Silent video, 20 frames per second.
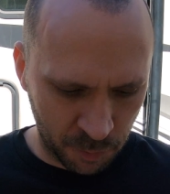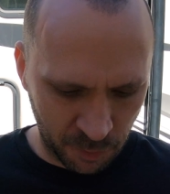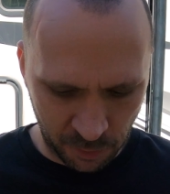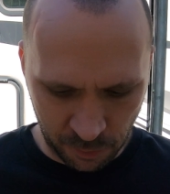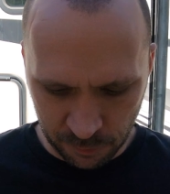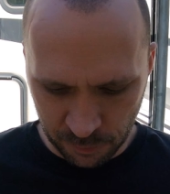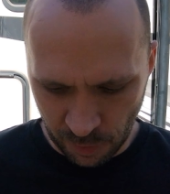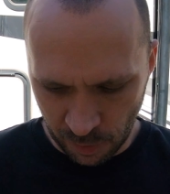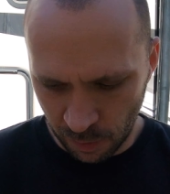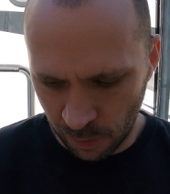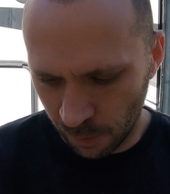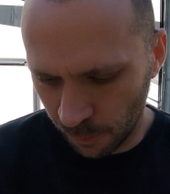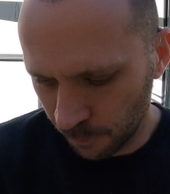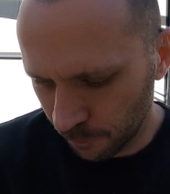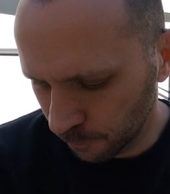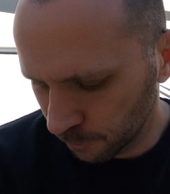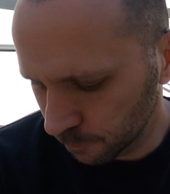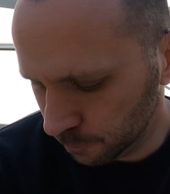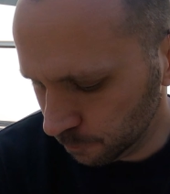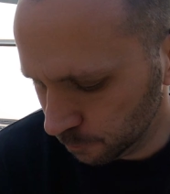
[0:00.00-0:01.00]
But
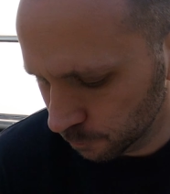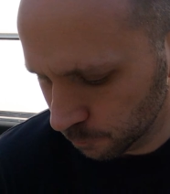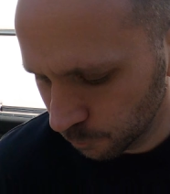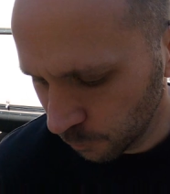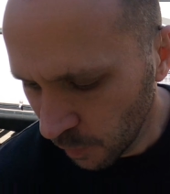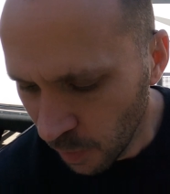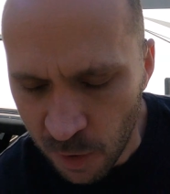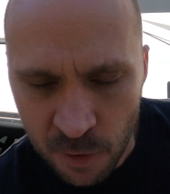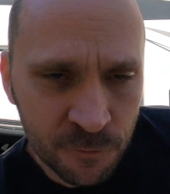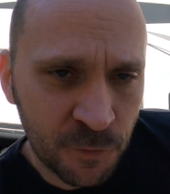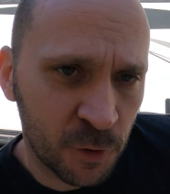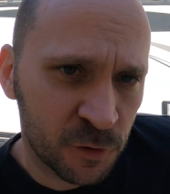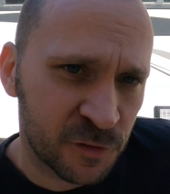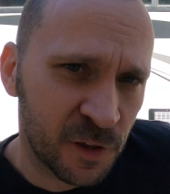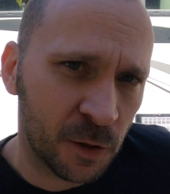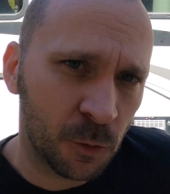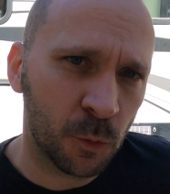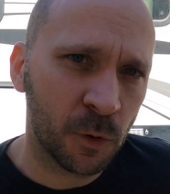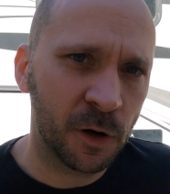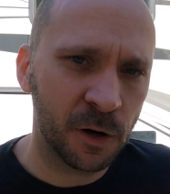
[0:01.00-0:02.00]
first
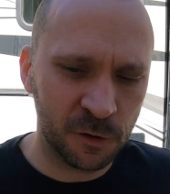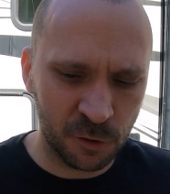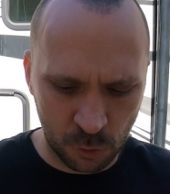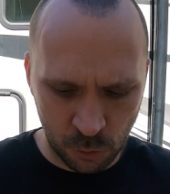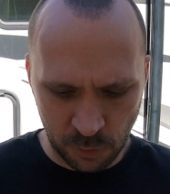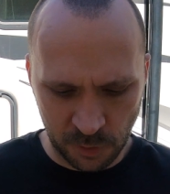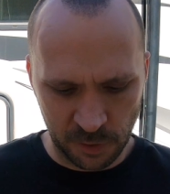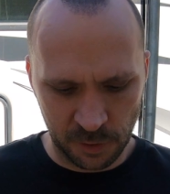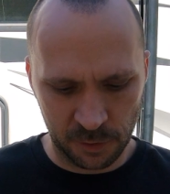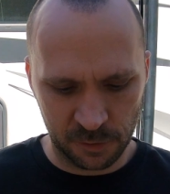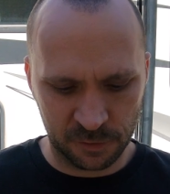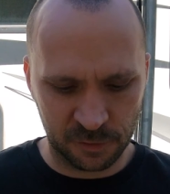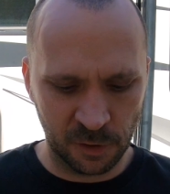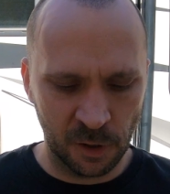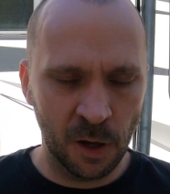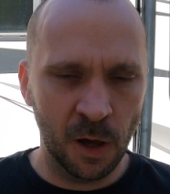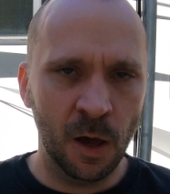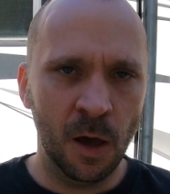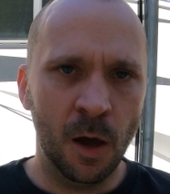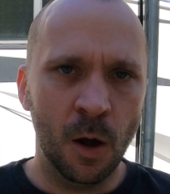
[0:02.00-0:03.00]
thing we're going to do is
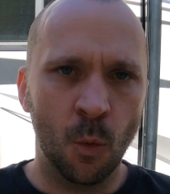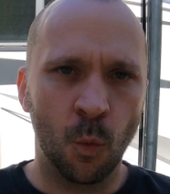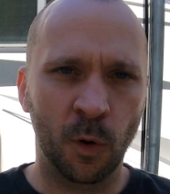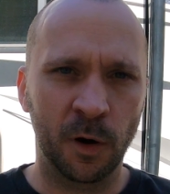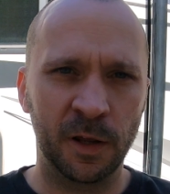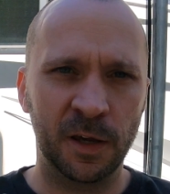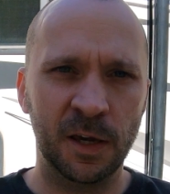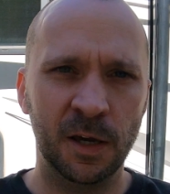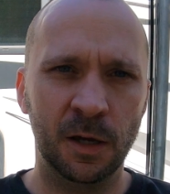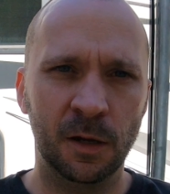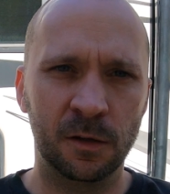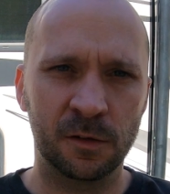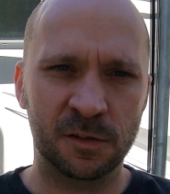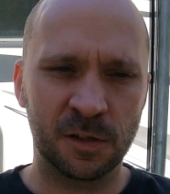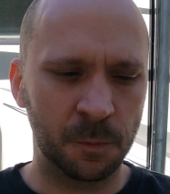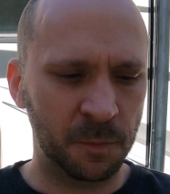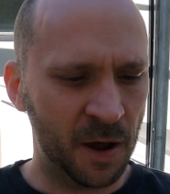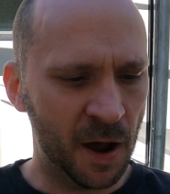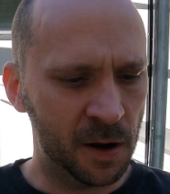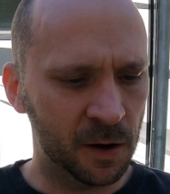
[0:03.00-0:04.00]
we're going to get
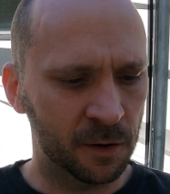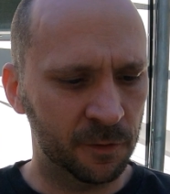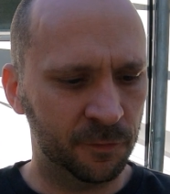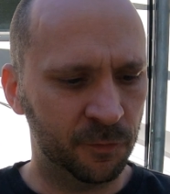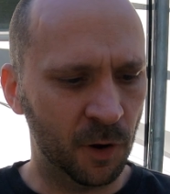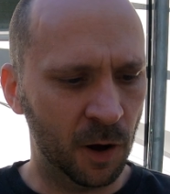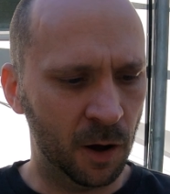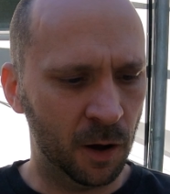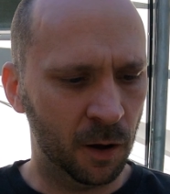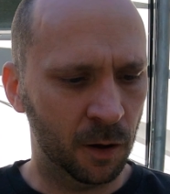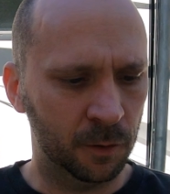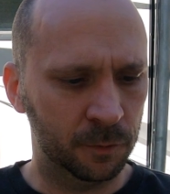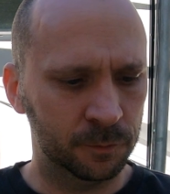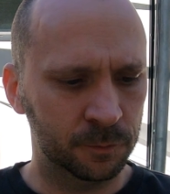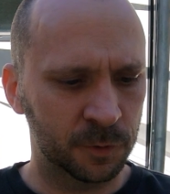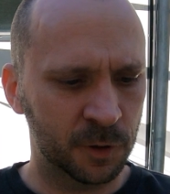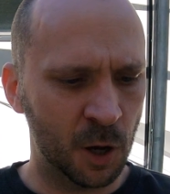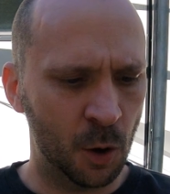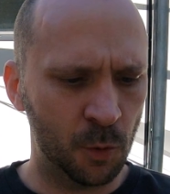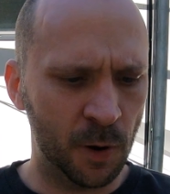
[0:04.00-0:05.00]
some kind of
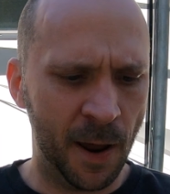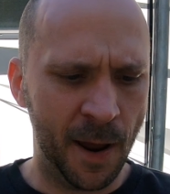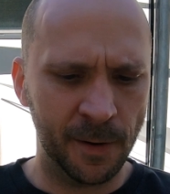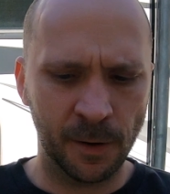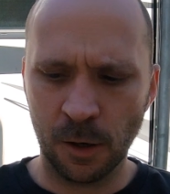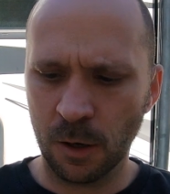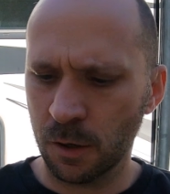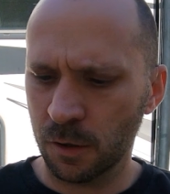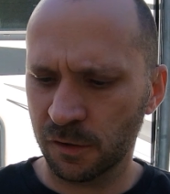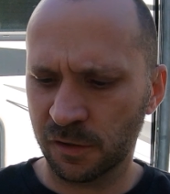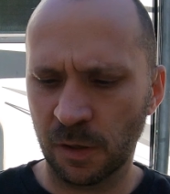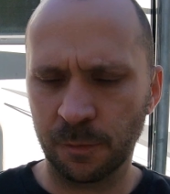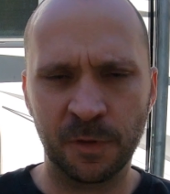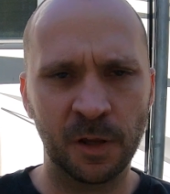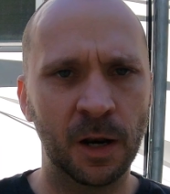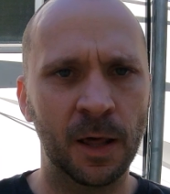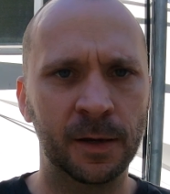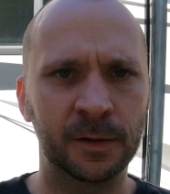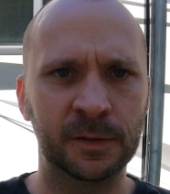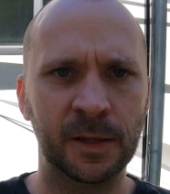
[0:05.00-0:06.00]
coat hanger or
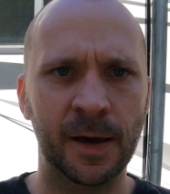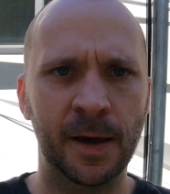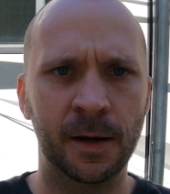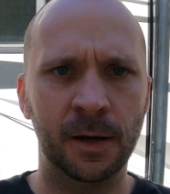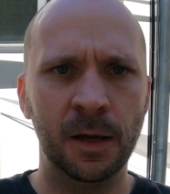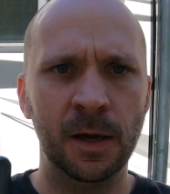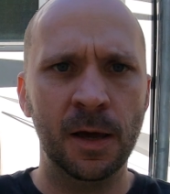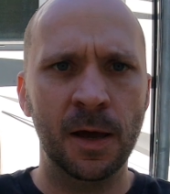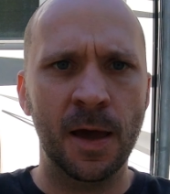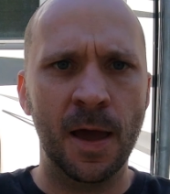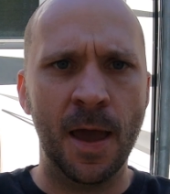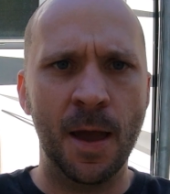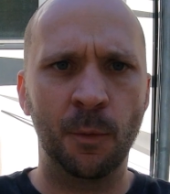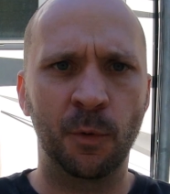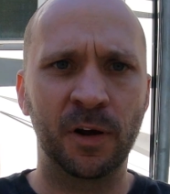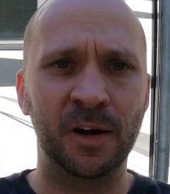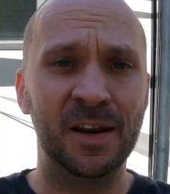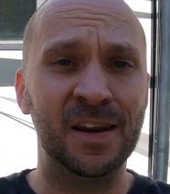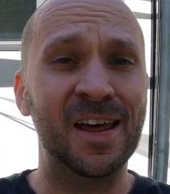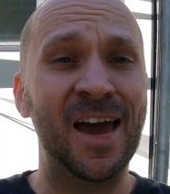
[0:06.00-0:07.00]
something like that, and
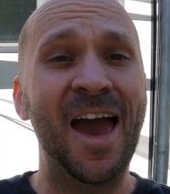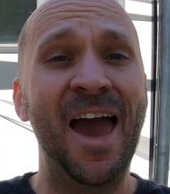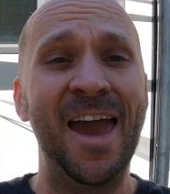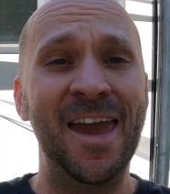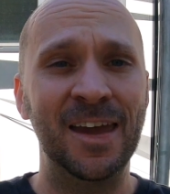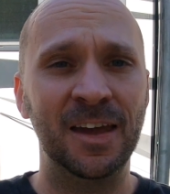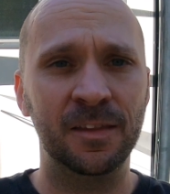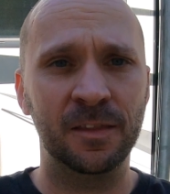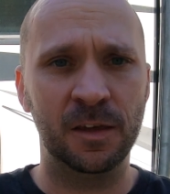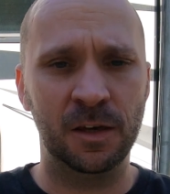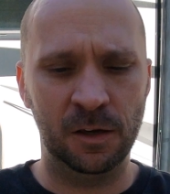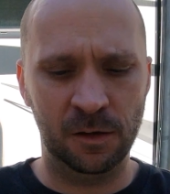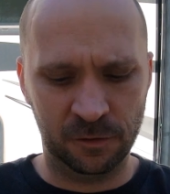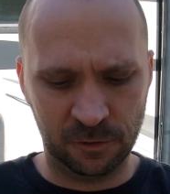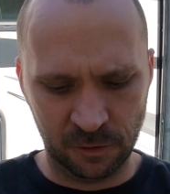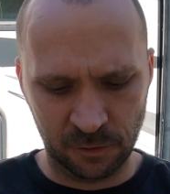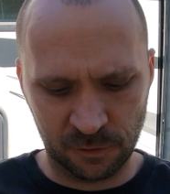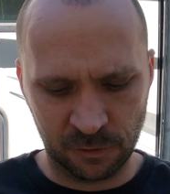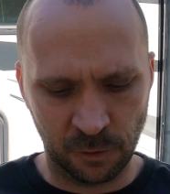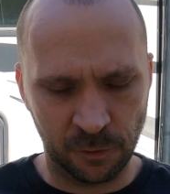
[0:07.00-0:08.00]
we're going to need to hang
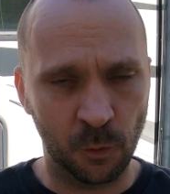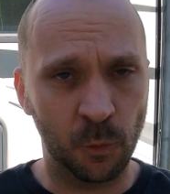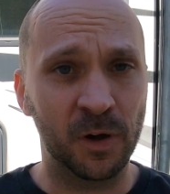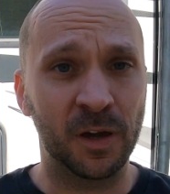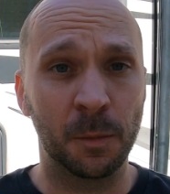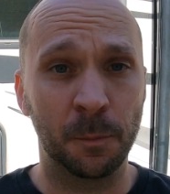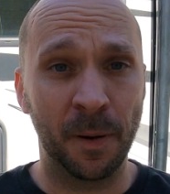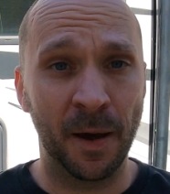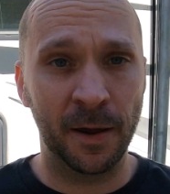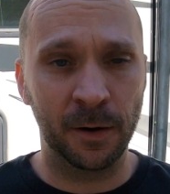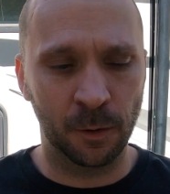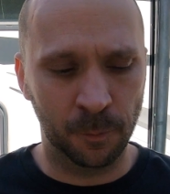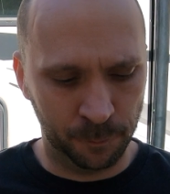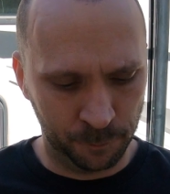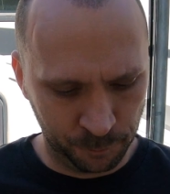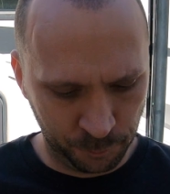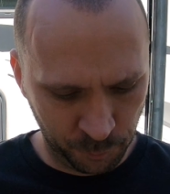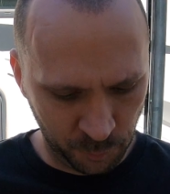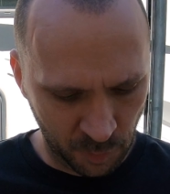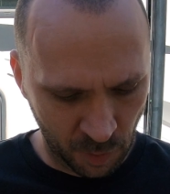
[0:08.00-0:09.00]
these so that we can paint
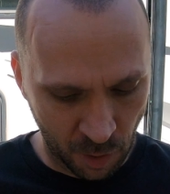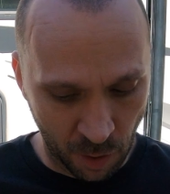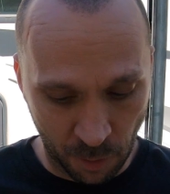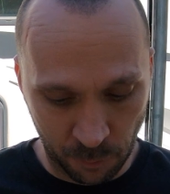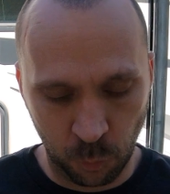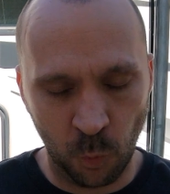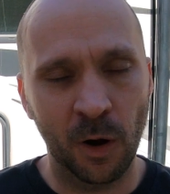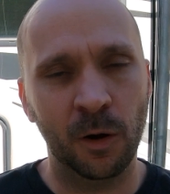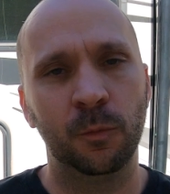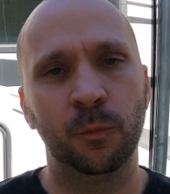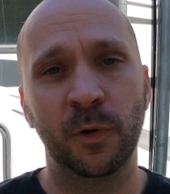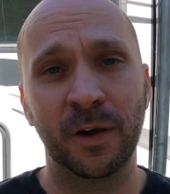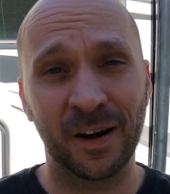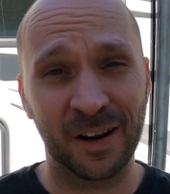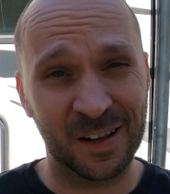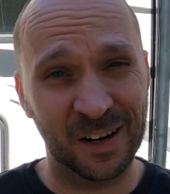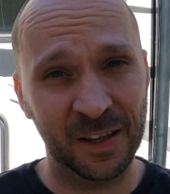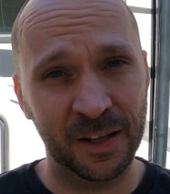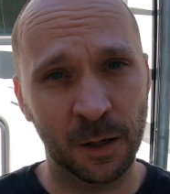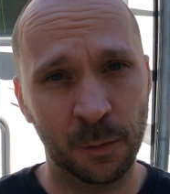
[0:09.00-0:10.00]
them. Well, we got to
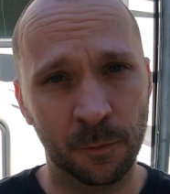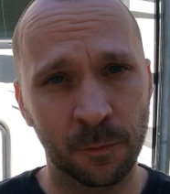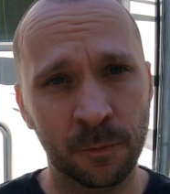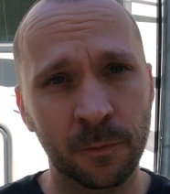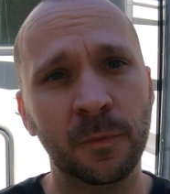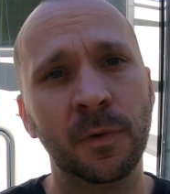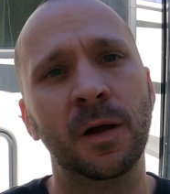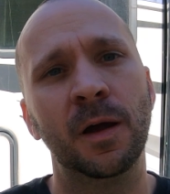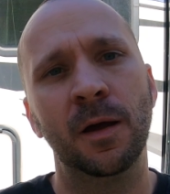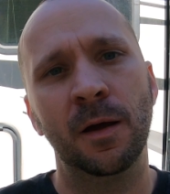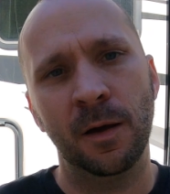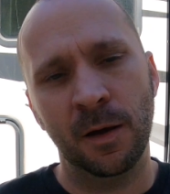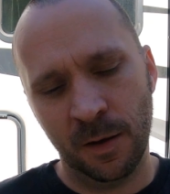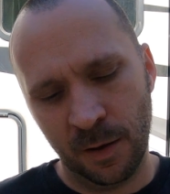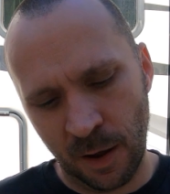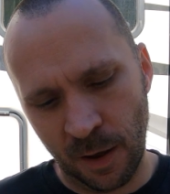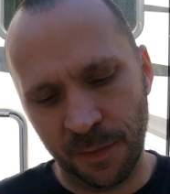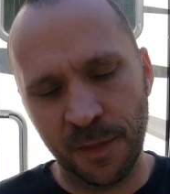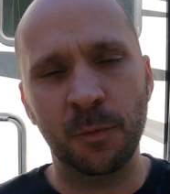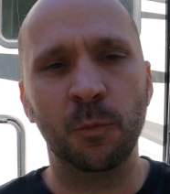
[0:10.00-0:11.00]
clean them,
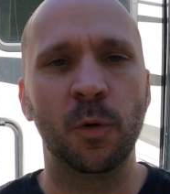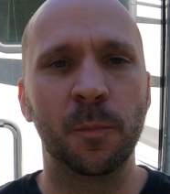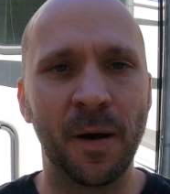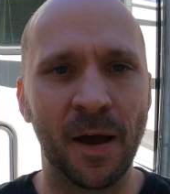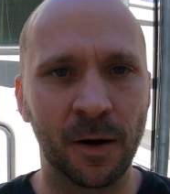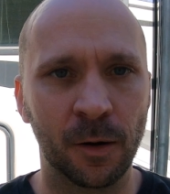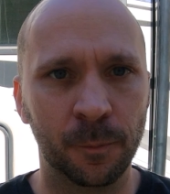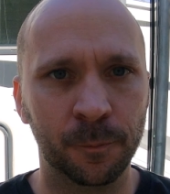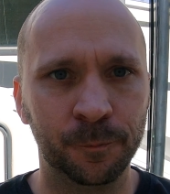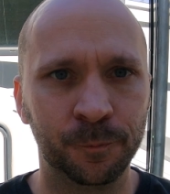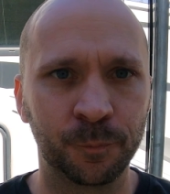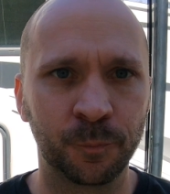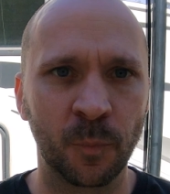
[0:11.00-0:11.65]
and then we paint them.